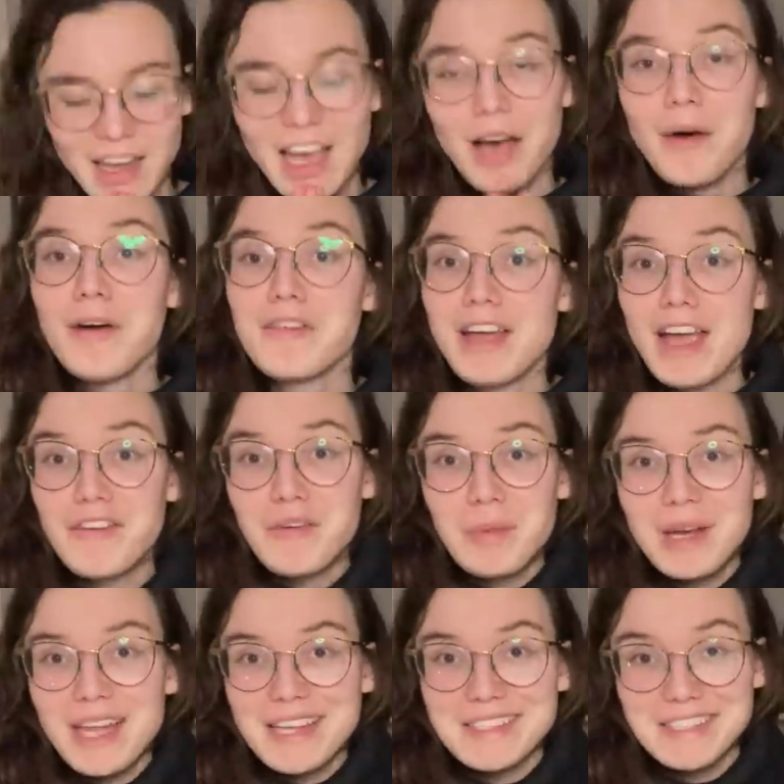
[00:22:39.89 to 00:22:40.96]
However,
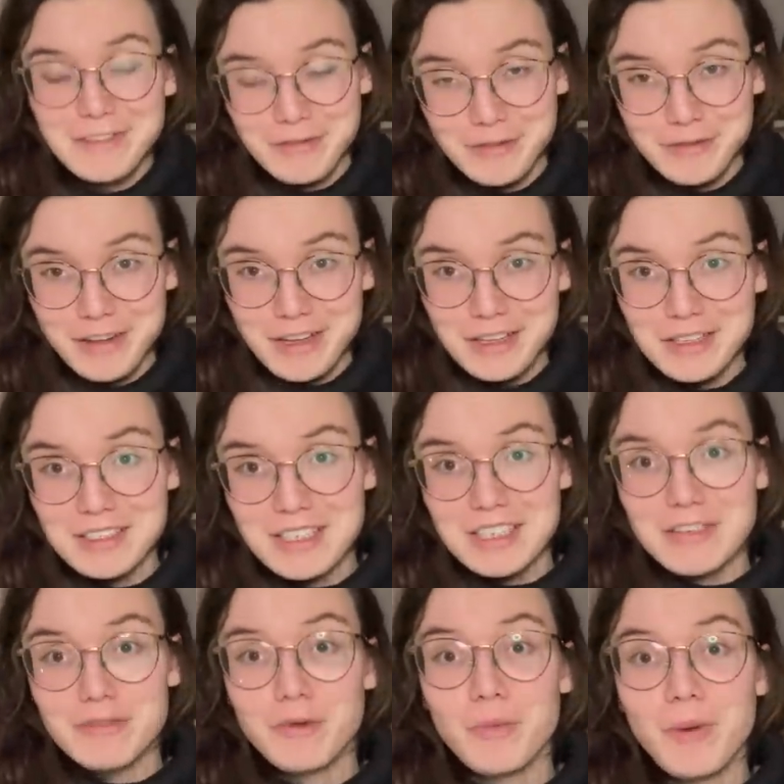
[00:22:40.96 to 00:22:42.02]
everybody has different values and
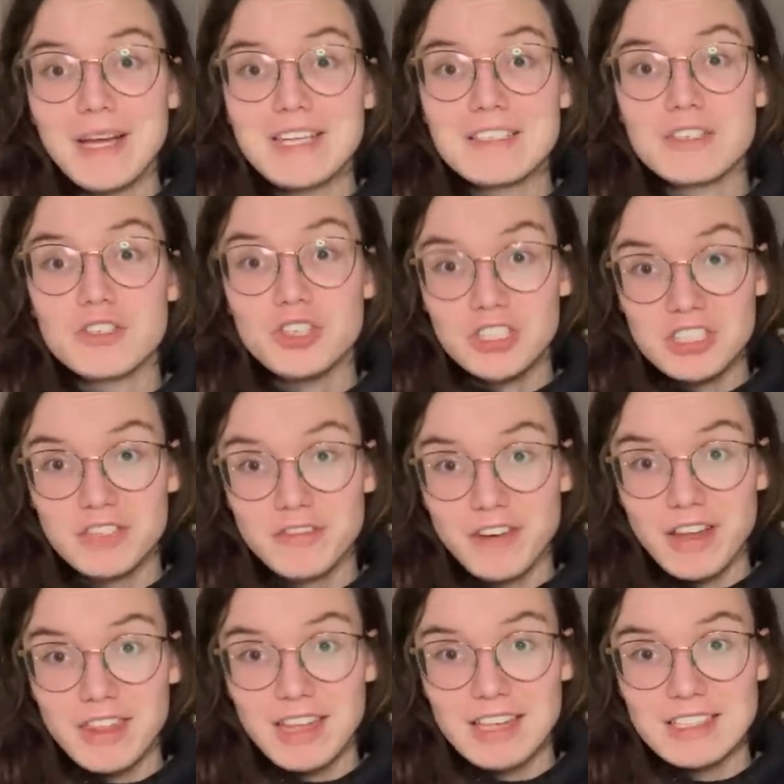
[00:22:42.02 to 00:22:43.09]
different ways to justify
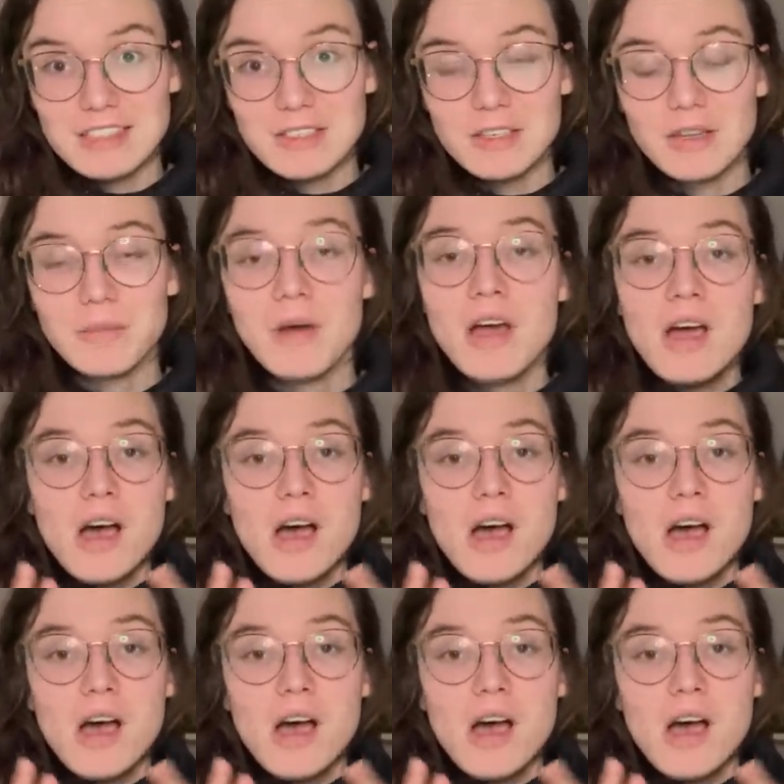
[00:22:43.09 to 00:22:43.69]
things to them.